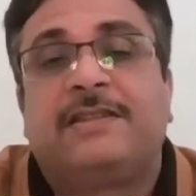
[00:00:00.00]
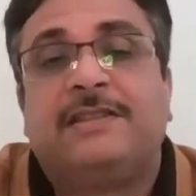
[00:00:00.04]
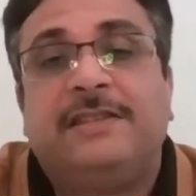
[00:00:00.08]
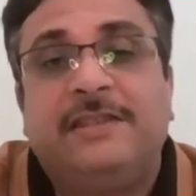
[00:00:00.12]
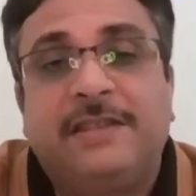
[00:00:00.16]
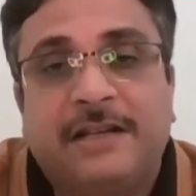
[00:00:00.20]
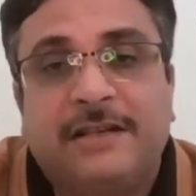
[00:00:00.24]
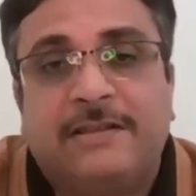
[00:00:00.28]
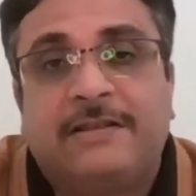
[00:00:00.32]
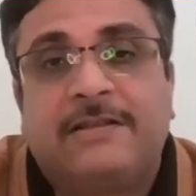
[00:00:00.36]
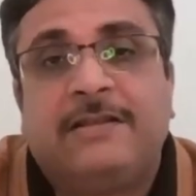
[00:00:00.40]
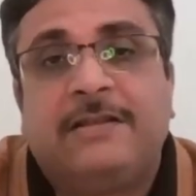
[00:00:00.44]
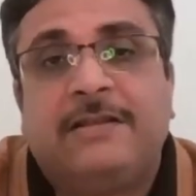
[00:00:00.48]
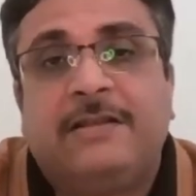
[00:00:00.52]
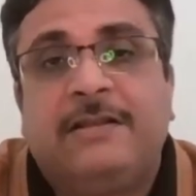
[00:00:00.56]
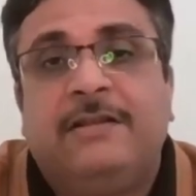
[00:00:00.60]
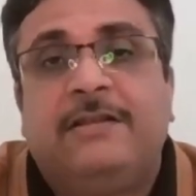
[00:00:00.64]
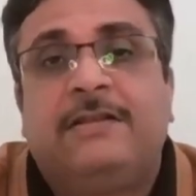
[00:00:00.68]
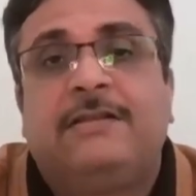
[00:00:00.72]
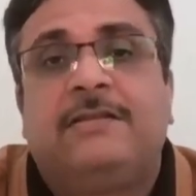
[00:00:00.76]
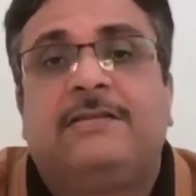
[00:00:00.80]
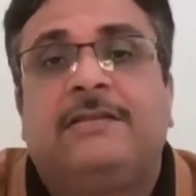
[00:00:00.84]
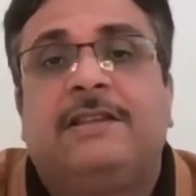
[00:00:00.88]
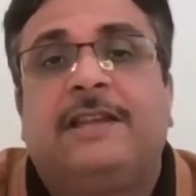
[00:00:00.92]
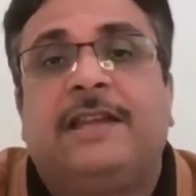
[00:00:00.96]
Yet
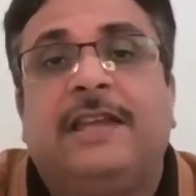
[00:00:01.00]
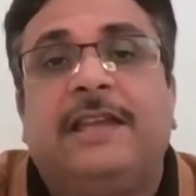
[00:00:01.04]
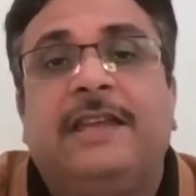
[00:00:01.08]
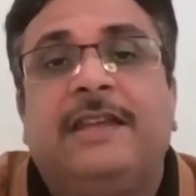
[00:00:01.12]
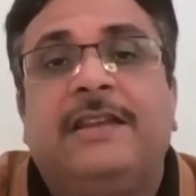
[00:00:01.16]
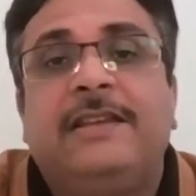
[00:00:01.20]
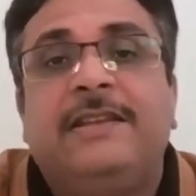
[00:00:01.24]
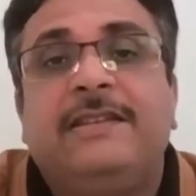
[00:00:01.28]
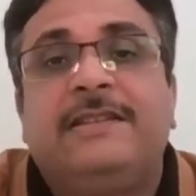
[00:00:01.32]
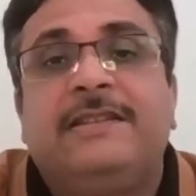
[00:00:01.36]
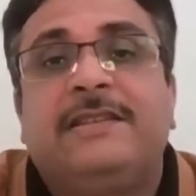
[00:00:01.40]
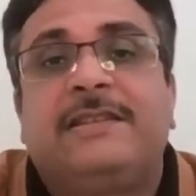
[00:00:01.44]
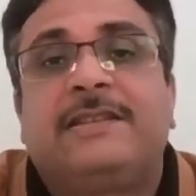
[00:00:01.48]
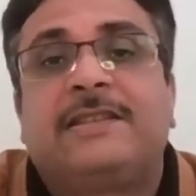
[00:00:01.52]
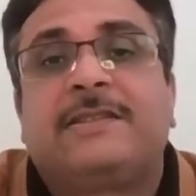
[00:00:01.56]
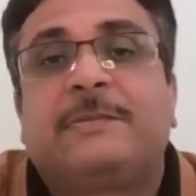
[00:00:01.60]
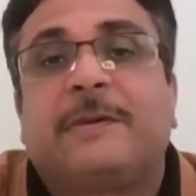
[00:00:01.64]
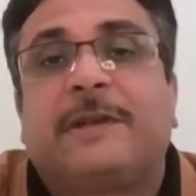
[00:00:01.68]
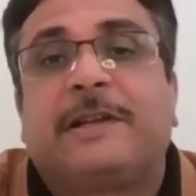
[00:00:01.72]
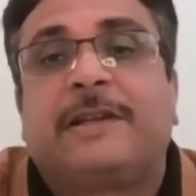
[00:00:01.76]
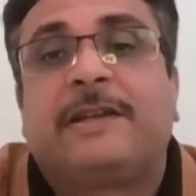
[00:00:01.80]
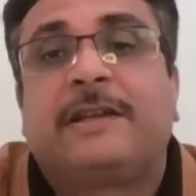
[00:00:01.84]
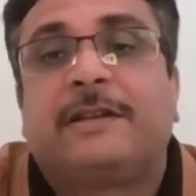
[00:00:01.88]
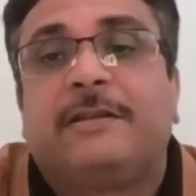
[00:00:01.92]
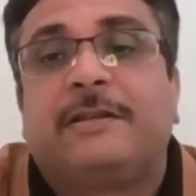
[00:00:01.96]
the Aries
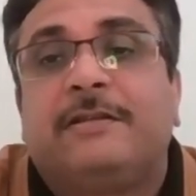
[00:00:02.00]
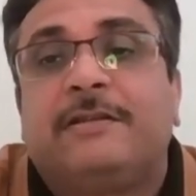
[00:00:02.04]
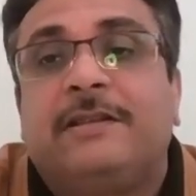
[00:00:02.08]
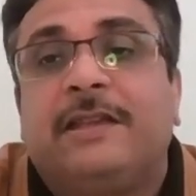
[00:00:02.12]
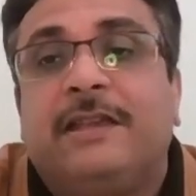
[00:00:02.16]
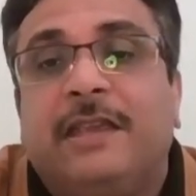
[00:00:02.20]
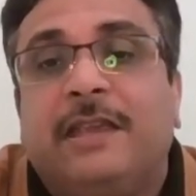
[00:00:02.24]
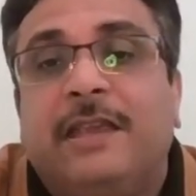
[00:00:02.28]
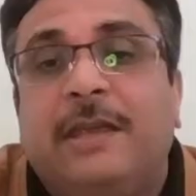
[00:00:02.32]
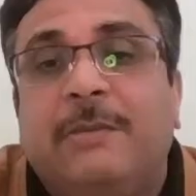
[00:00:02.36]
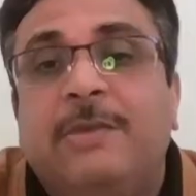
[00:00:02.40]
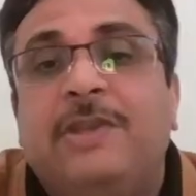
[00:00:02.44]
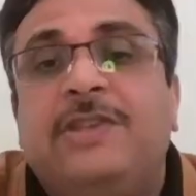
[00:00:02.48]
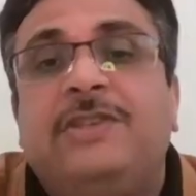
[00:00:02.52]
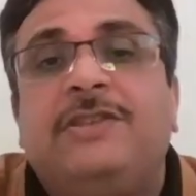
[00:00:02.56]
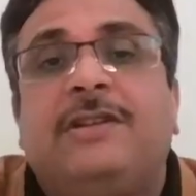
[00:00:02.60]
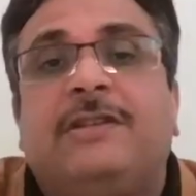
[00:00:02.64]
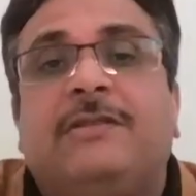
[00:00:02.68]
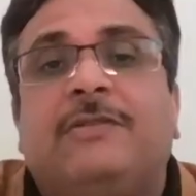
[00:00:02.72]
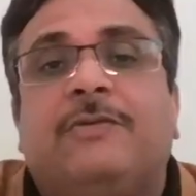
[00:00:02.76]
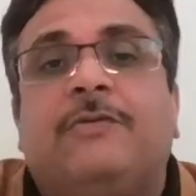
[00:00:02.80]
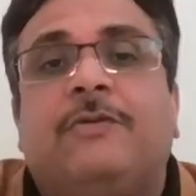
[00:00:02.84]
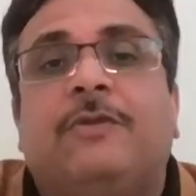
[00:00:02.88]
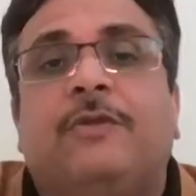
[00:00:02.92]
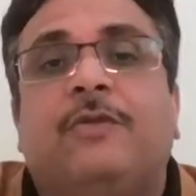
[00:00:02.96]
expect
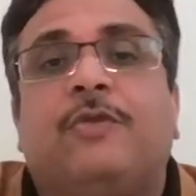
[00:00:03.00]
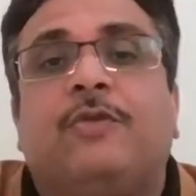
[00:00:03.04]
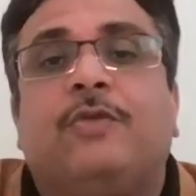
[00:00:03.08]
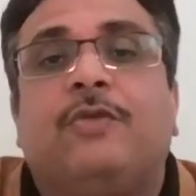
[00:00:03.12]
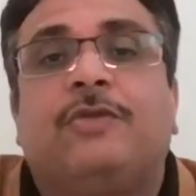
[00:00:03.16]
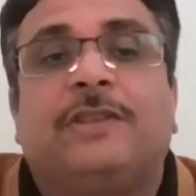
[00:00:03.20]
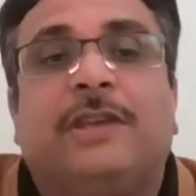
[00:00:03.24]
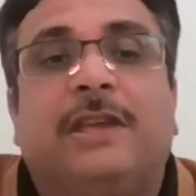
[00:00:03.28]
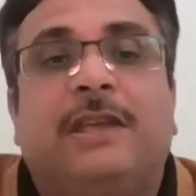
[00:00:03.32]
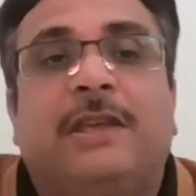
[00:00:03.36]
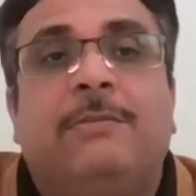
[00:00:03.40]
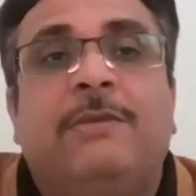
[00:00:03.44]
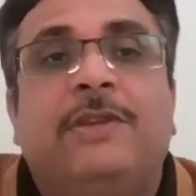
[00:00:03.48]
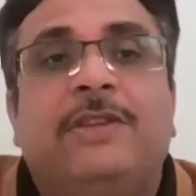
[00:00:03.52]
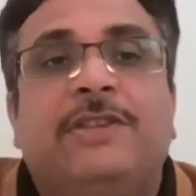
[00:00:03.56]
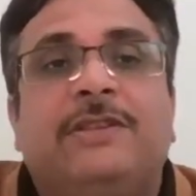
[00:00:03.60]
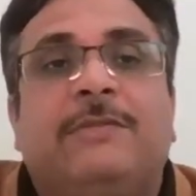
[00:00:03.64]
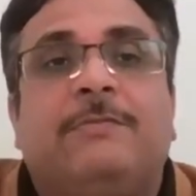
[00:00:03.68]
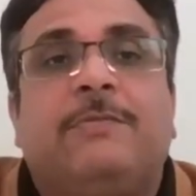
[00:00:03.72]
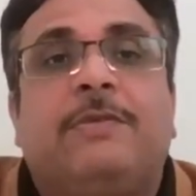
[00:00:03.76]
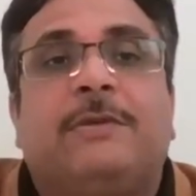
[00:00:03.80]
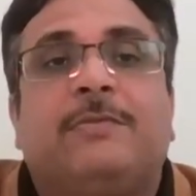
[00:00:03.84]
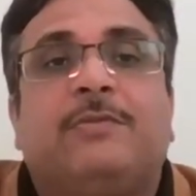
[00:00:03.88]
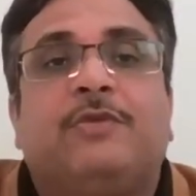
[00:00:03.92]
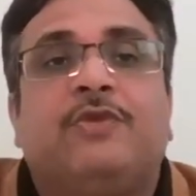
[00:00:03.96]
immediate growth,
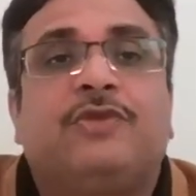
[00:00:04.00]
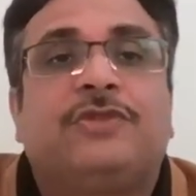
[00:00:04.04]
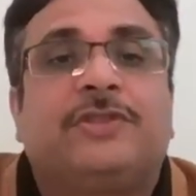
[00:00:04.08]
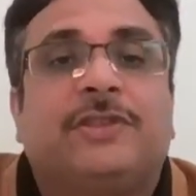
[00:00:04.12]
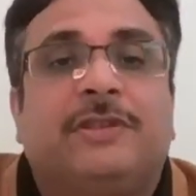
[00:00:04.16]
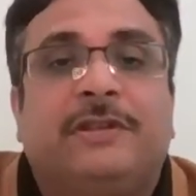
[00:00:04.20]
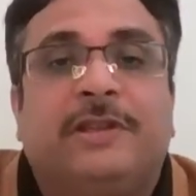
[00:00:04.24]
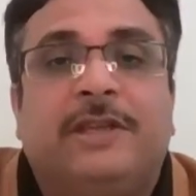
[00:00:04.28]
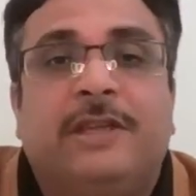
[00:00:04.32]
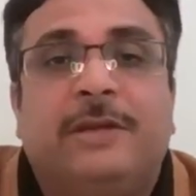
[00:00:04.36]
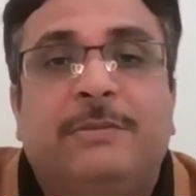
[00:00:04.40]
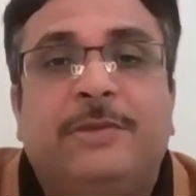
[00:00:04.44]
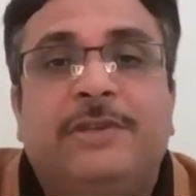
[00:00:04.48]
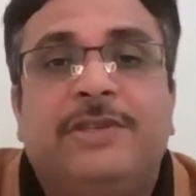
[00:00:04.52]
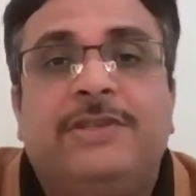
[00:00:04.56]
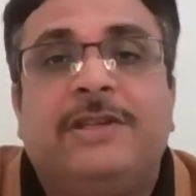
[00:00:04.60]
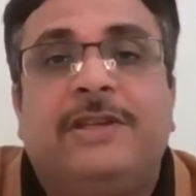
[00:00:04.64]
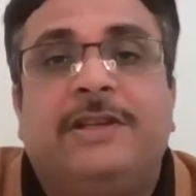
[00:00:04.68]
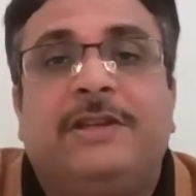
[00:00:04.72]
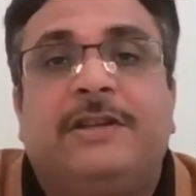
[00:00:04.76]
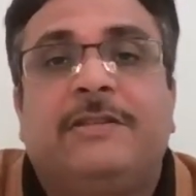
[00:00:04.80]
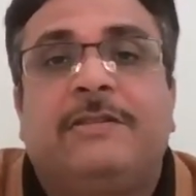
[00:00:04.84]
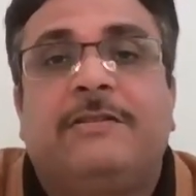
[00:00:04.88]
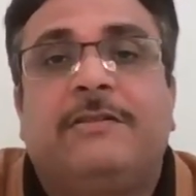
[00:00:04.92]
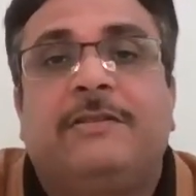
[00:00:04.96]
immediate promotion,
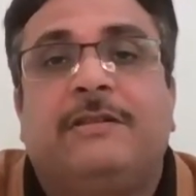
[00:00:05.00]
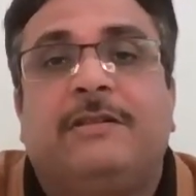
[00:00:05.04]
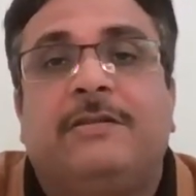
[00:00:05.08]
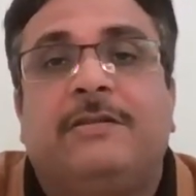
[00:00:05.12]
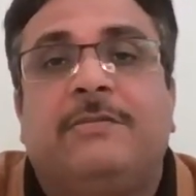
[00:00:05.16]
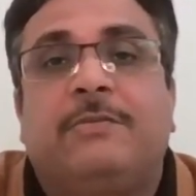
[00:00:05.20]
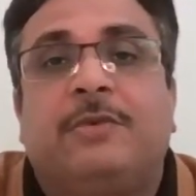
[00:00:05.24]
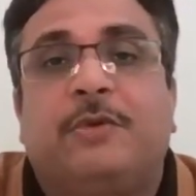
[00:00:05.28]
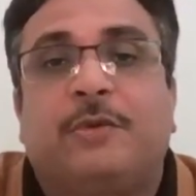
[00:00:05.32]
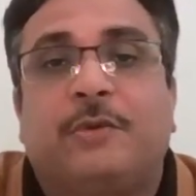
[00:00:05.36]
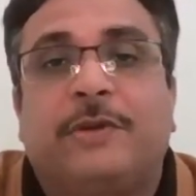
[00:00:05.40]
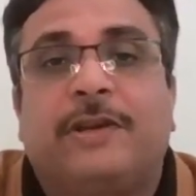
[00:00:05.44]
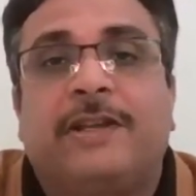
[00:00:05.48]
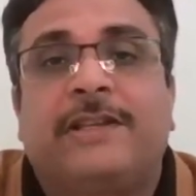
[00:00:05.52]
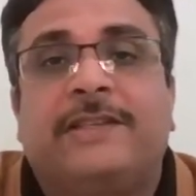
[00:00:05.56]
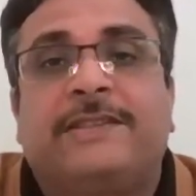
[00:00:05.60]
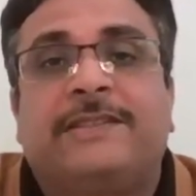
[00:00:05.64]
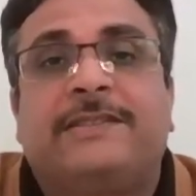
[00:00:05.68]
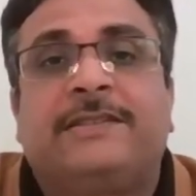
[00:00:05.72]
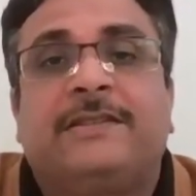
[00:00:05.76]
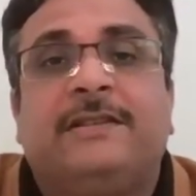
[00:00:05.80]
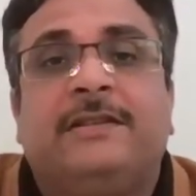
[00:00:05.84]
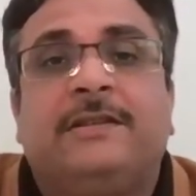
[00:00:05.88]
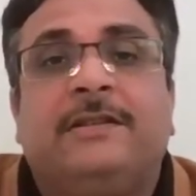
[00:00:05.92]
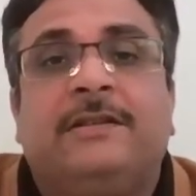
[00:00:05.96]
immediate
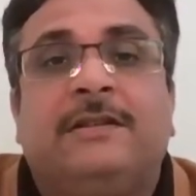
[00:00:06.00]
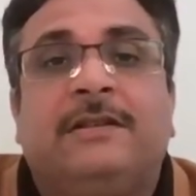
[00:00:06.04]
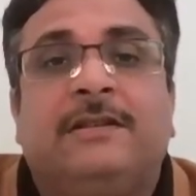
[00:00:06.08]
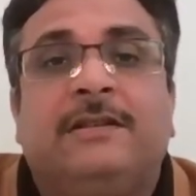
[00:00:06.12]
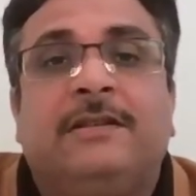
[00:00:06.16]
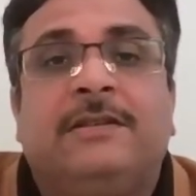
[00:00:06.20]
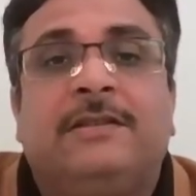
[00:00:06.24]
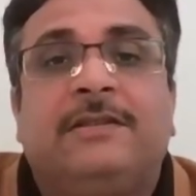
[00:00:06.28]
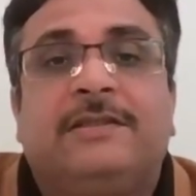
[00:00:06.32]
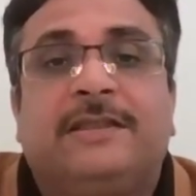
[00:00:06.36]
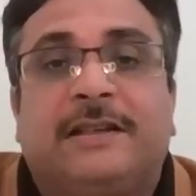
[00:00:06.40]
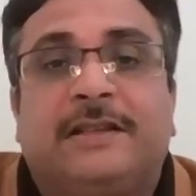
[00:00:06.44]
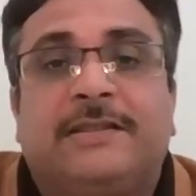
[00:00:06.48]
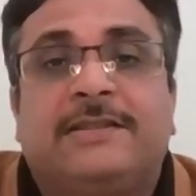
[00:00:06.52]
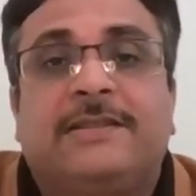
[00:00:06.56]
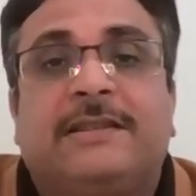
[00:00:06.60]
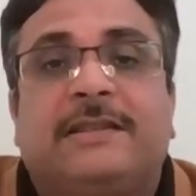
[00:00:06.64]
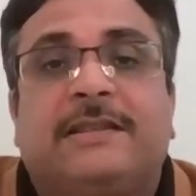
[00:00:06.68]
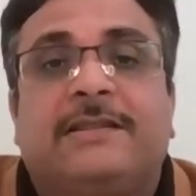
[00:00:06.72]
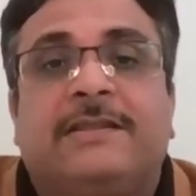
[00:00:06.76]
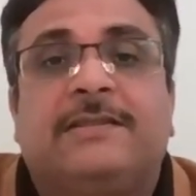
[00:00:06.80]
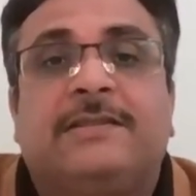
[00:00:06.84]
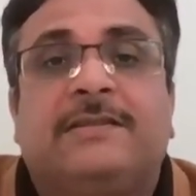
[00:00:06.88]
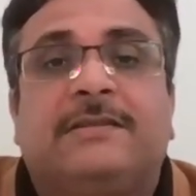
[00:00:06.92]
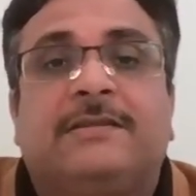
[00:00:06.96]
progress,
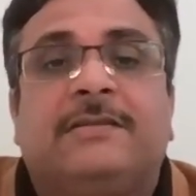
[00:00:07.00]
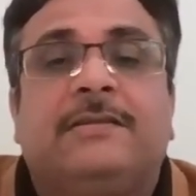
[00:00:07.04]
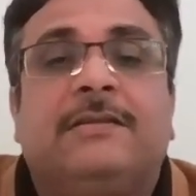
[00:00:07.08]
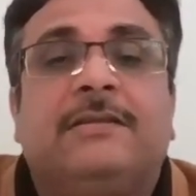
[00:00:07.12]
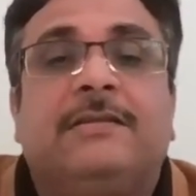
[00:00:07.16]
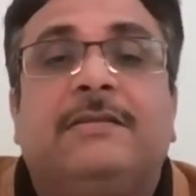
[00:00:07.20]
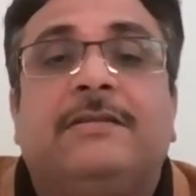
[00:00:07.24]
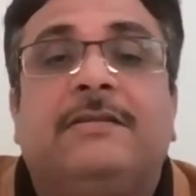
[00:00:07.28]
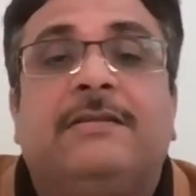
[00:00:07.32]
success.